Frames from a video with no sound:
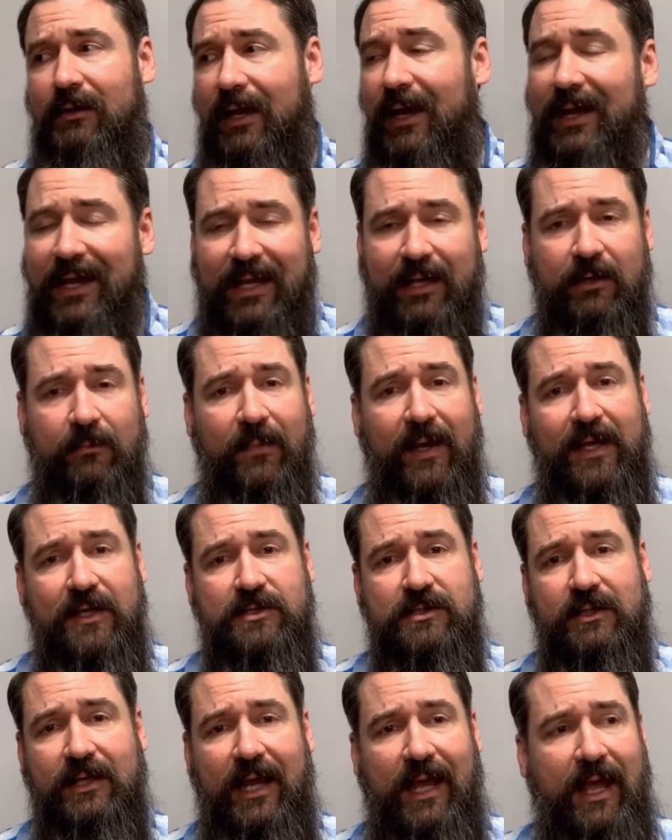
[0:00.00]
can't
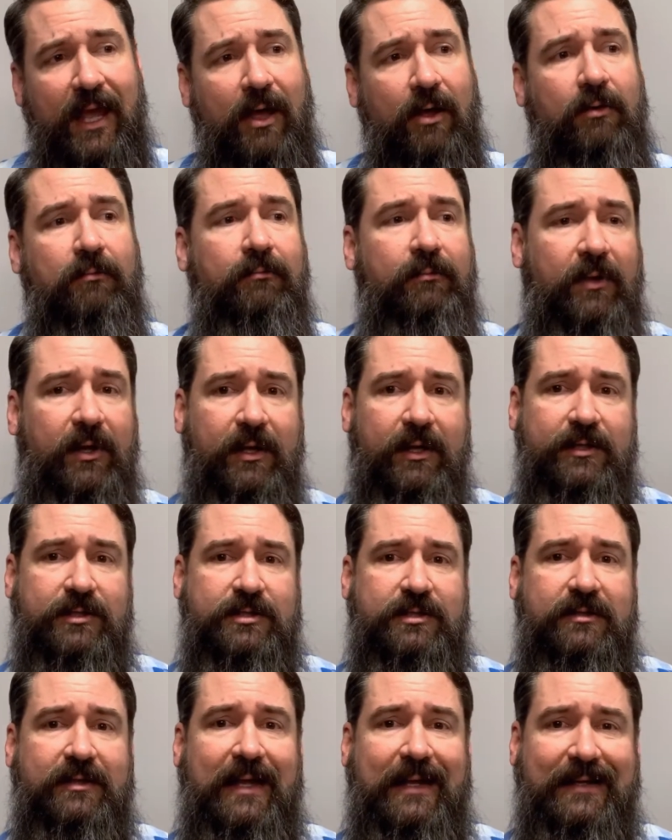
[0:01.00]
imagine how
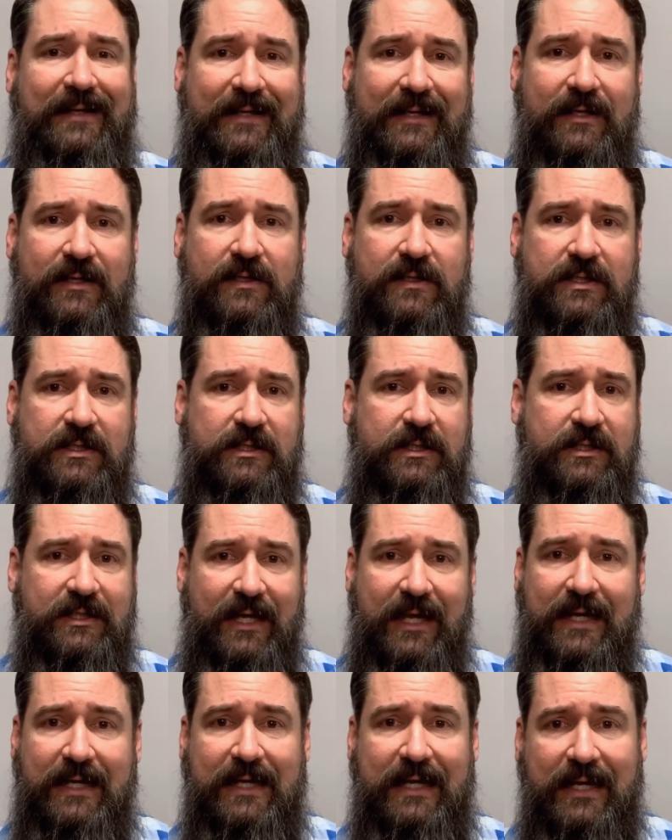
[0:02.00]
much that is to
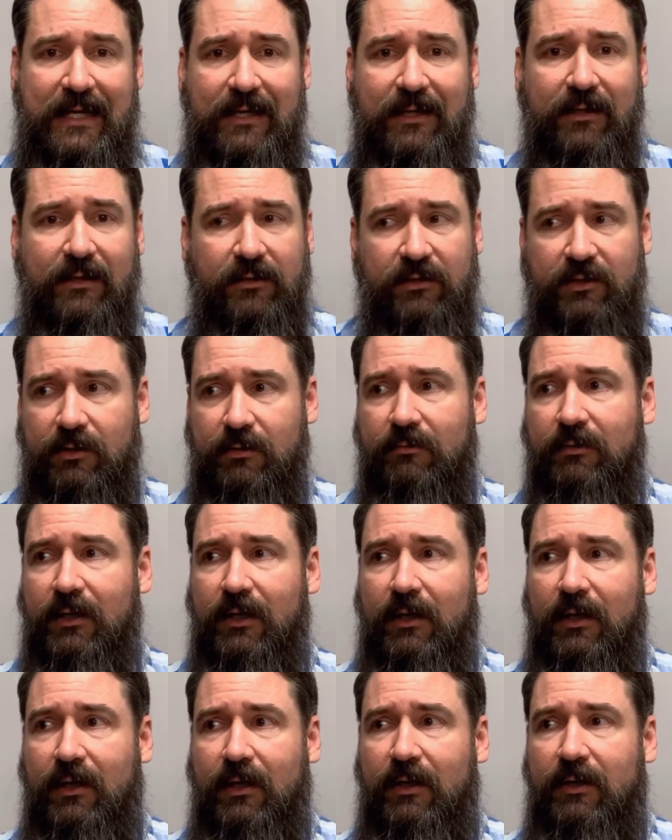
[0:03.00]
take in.
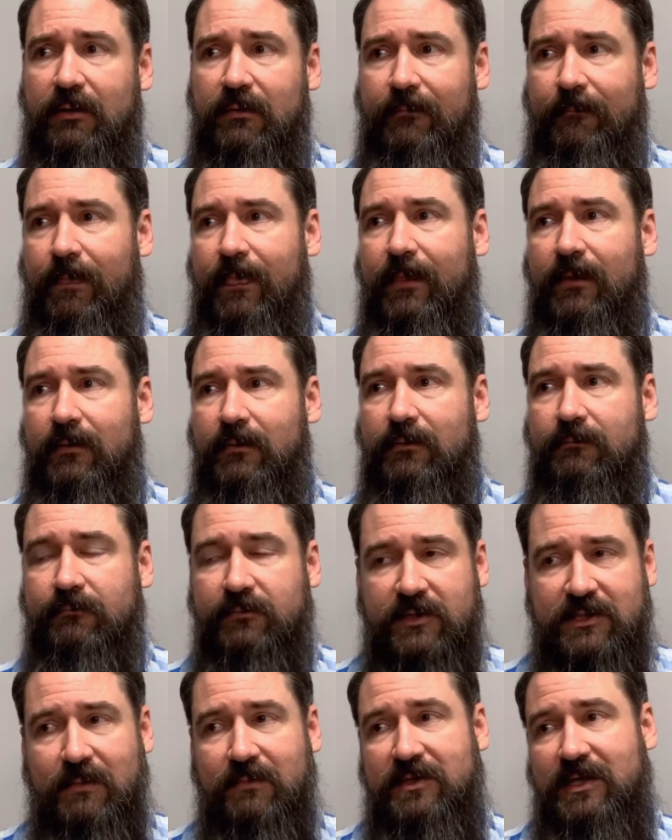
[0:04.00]

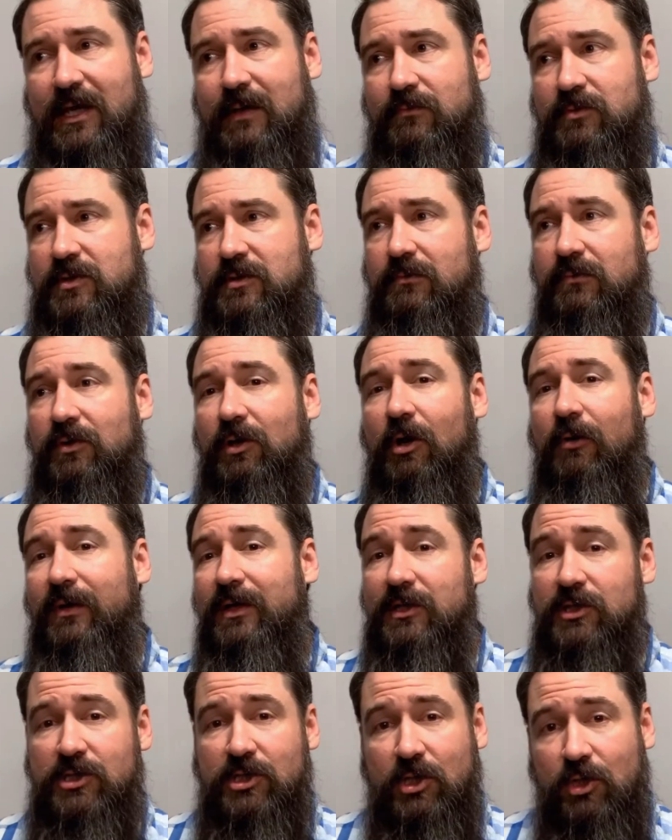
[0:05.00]
Sometimes
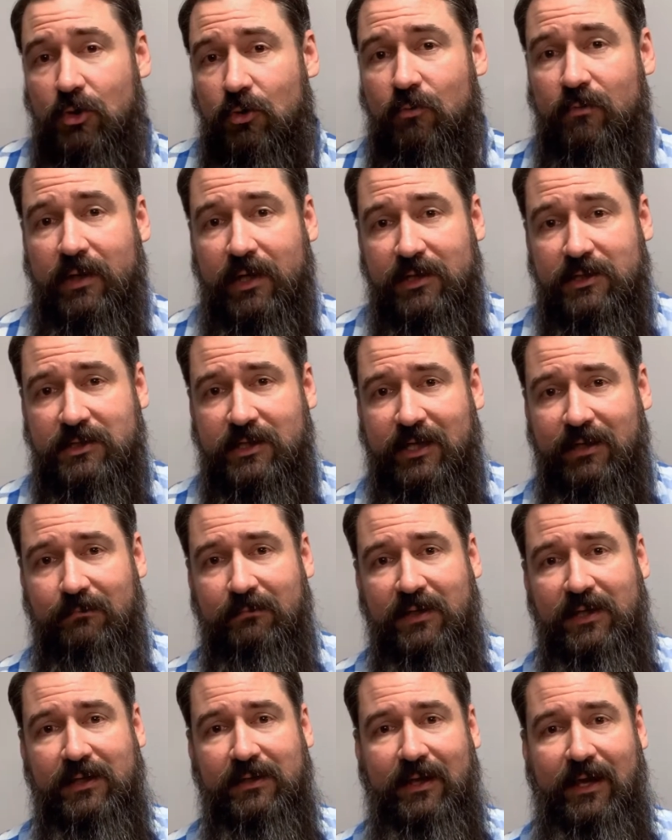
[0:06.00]
knowing too much can
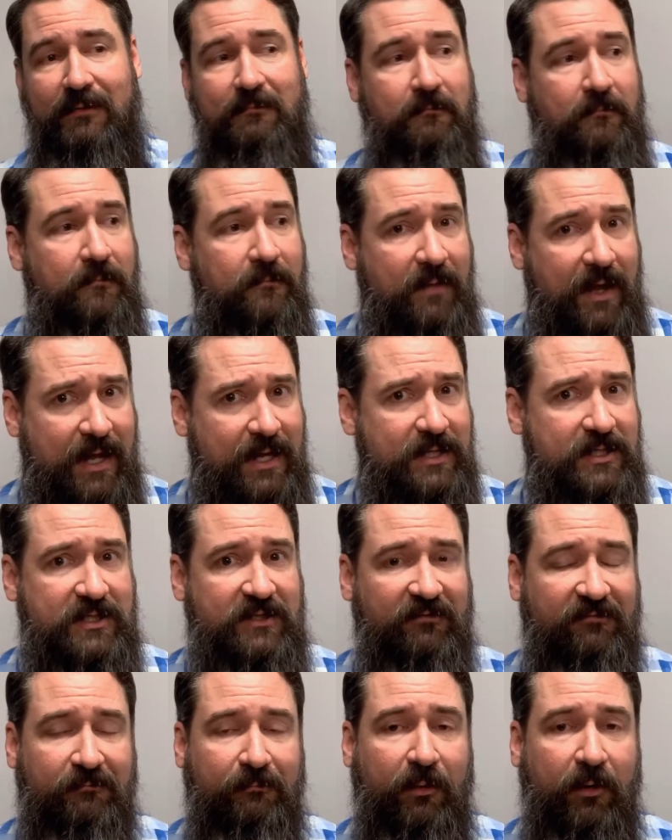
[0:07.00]
be a
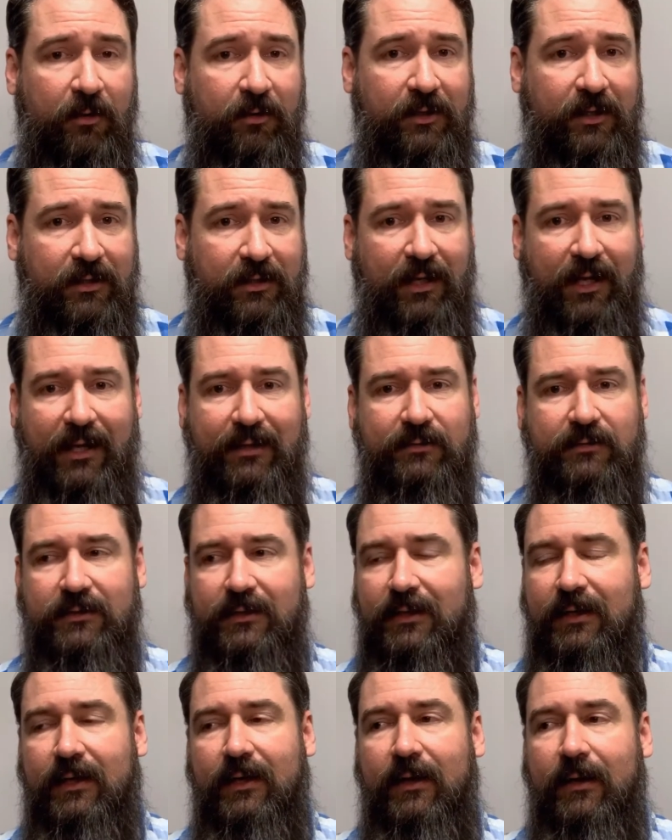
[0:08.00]
massive burden.
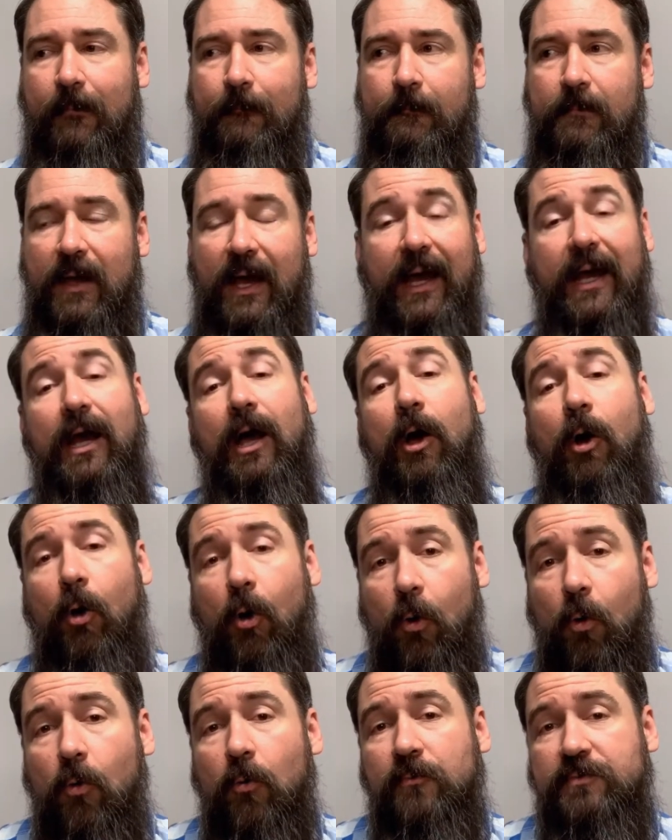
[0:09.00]
I
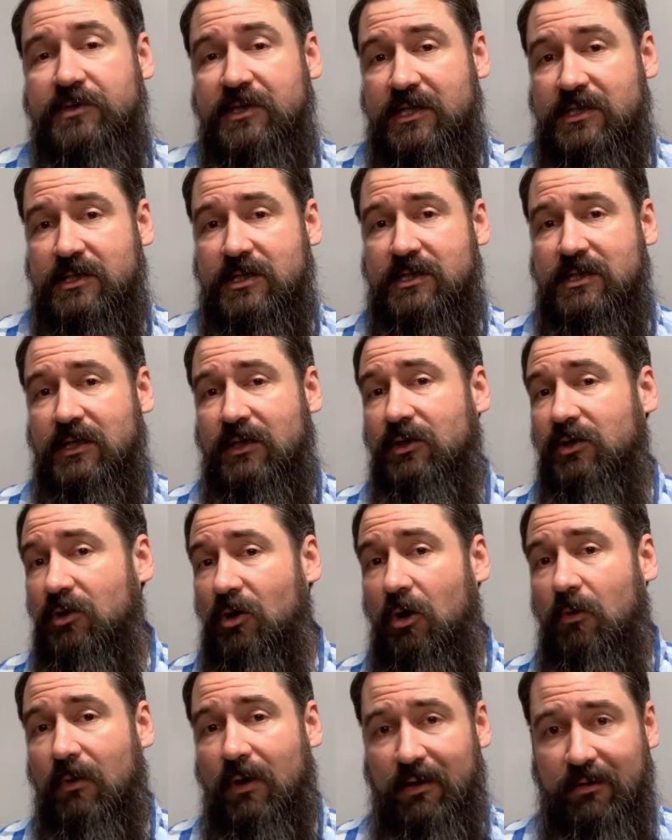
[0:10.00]
hope Jesus didn't
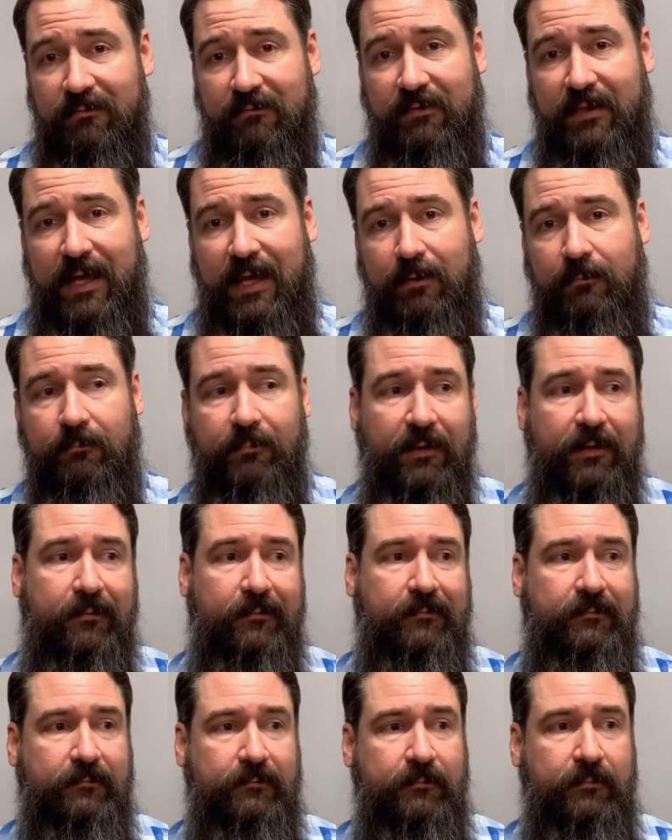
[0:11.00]
know all of that.
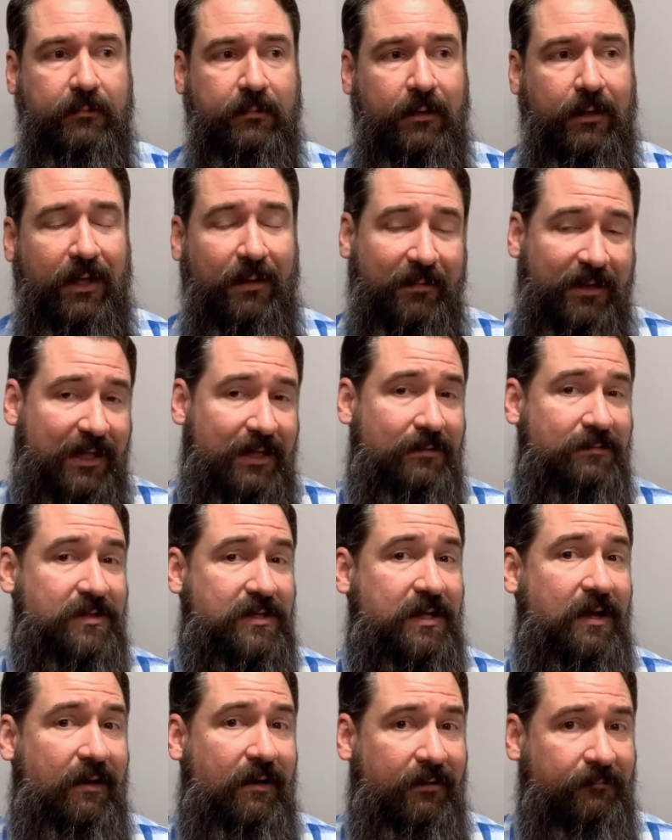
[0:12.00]
But, I mean, he was
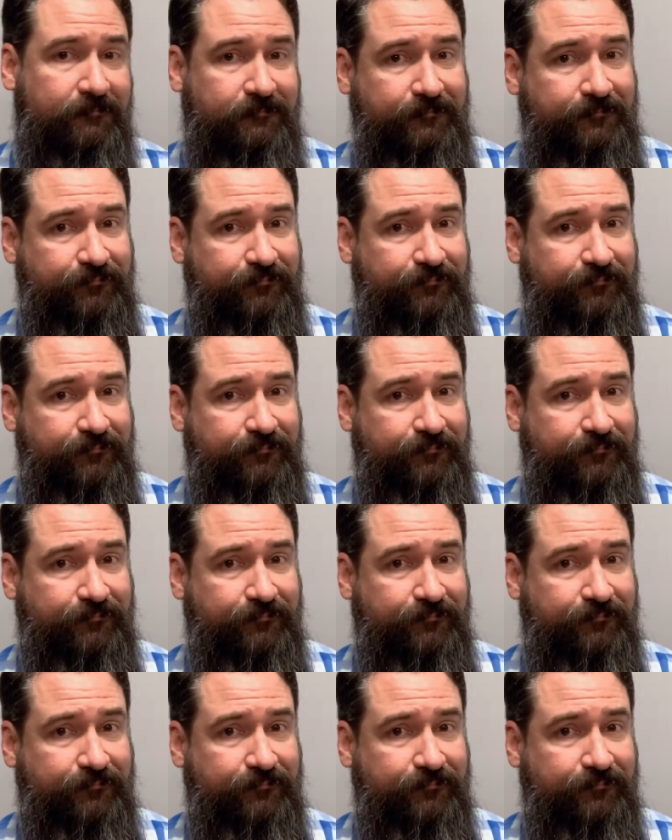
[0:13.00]
God